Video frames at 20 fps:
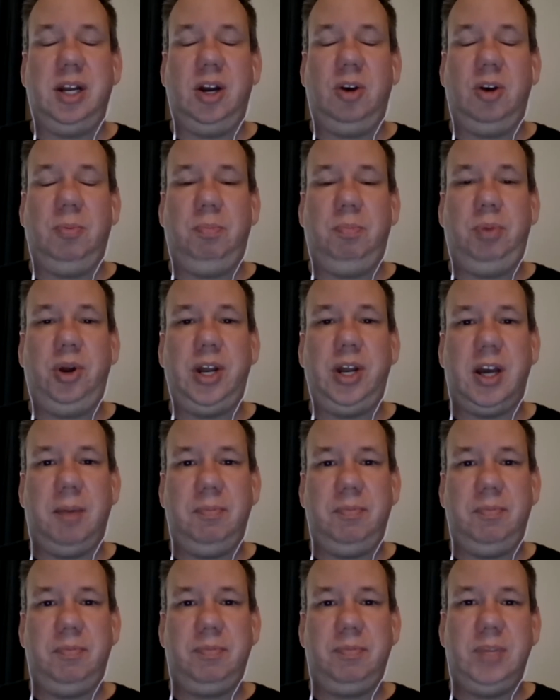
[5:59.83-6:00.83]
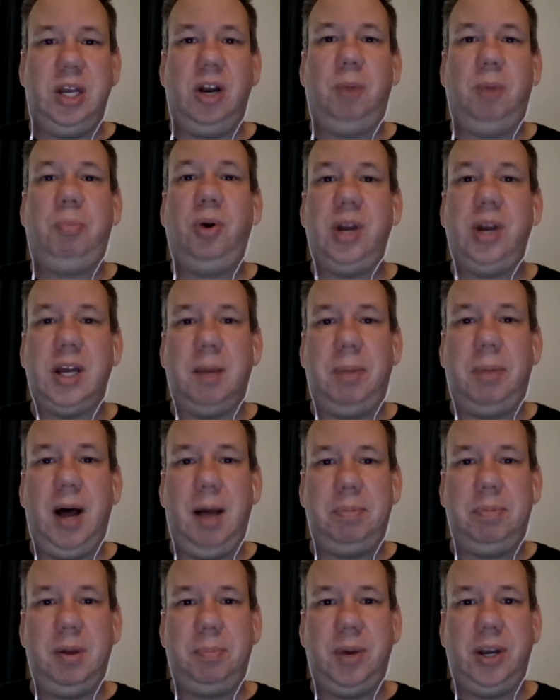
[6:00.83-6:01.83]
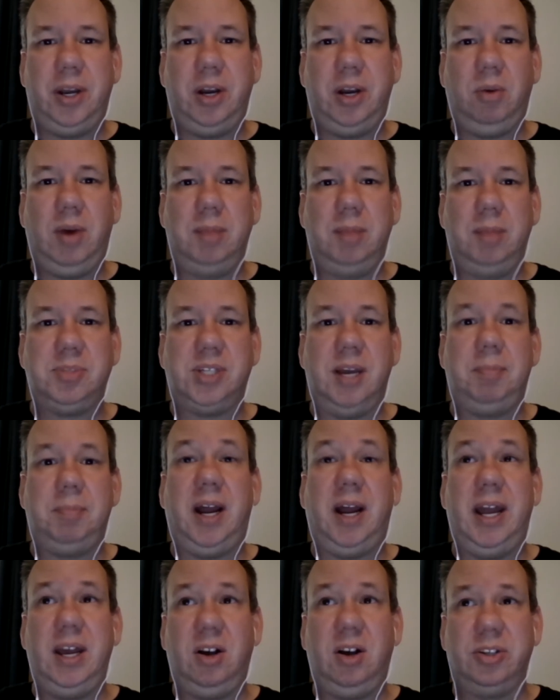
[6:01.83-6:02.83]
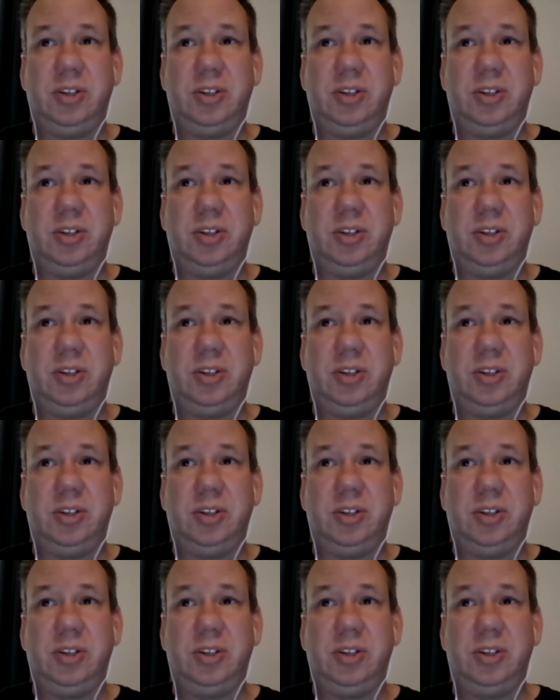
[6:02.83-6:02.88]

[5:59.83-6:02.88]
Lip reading: putting a pop-up on your website, but I also